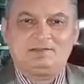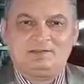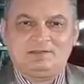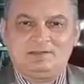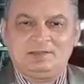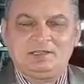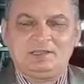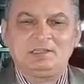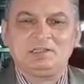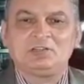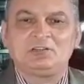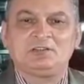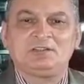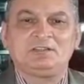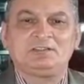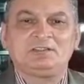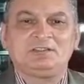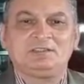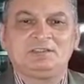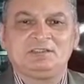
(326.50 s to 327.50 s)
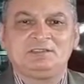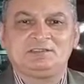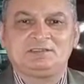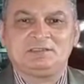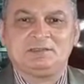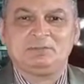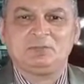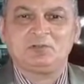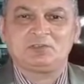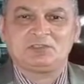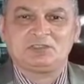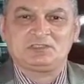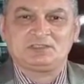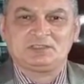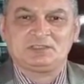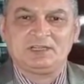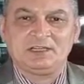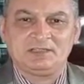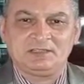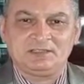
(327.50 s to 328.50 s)
The internet is the most
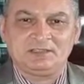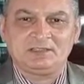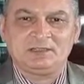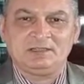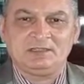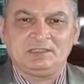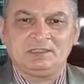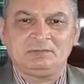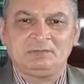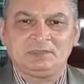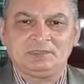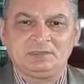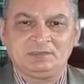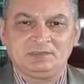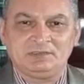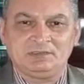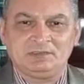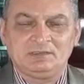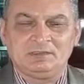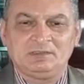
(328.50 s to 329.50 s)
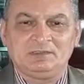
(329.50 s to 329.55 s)
exciting, unlimited